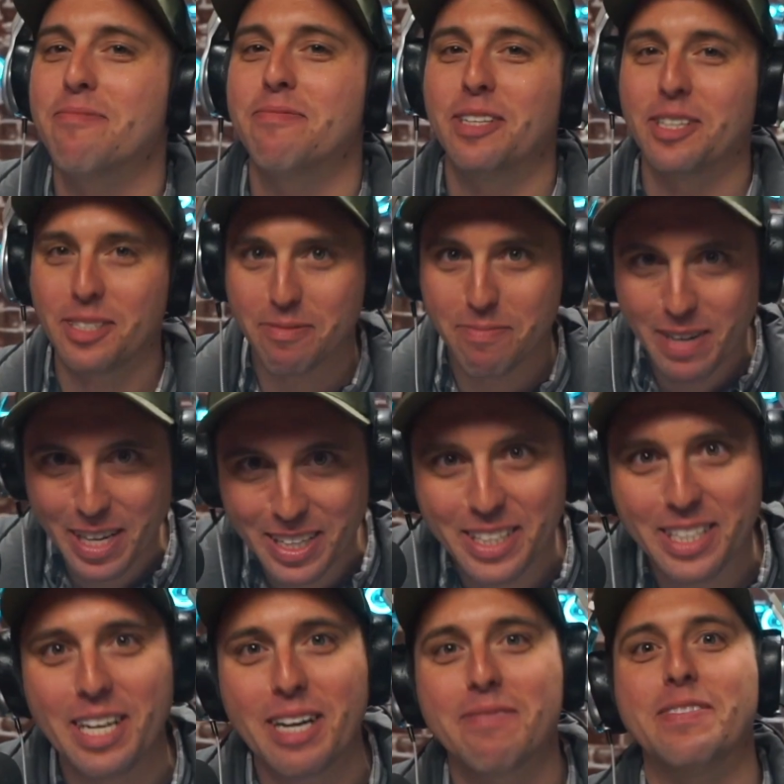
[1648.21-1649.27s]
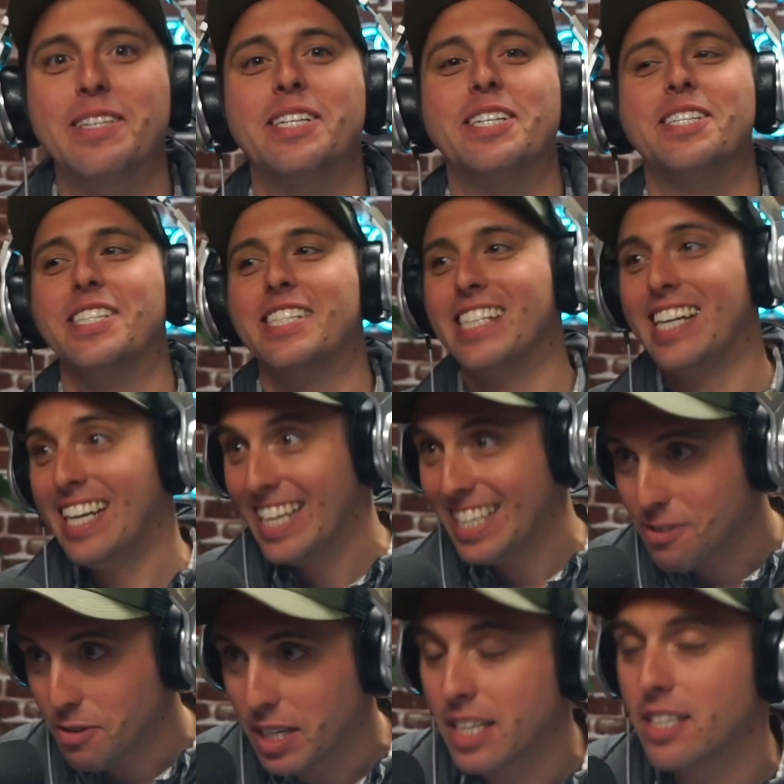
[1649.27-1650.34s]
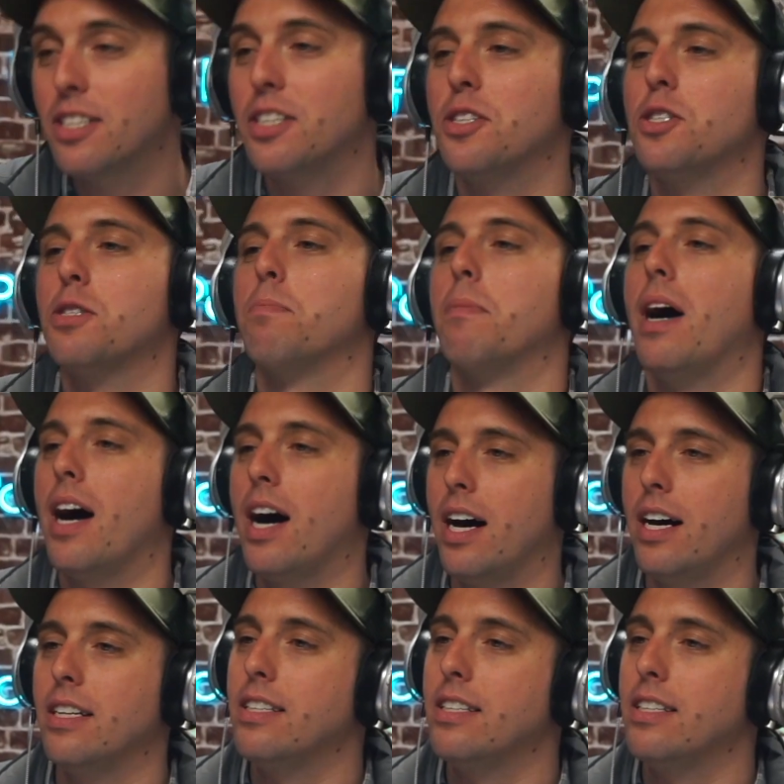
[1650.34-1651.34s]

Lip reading: There's a build up. So get to your spot.